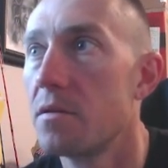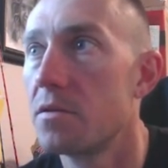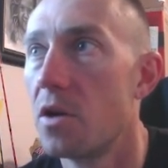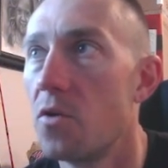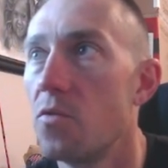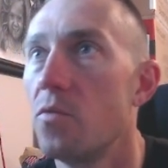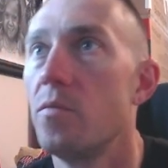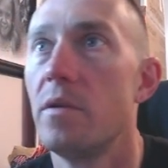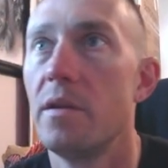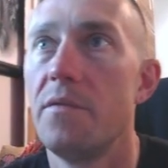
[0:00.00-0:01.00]

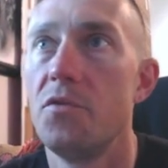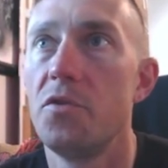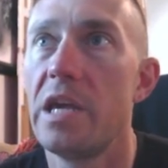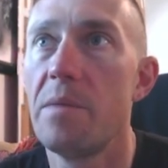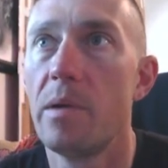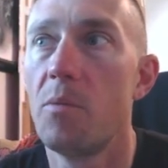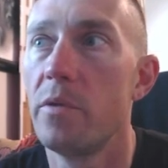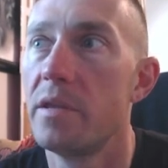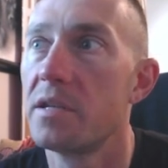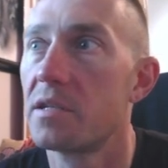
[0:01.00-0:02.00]
So if you keep up
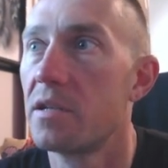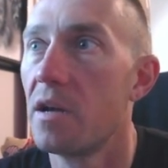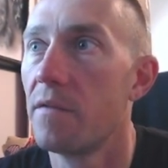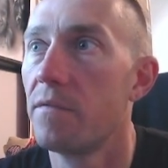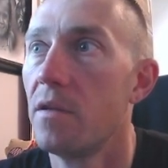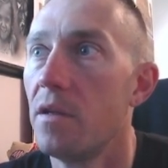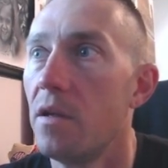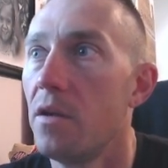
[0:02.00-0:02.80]
with this stuff,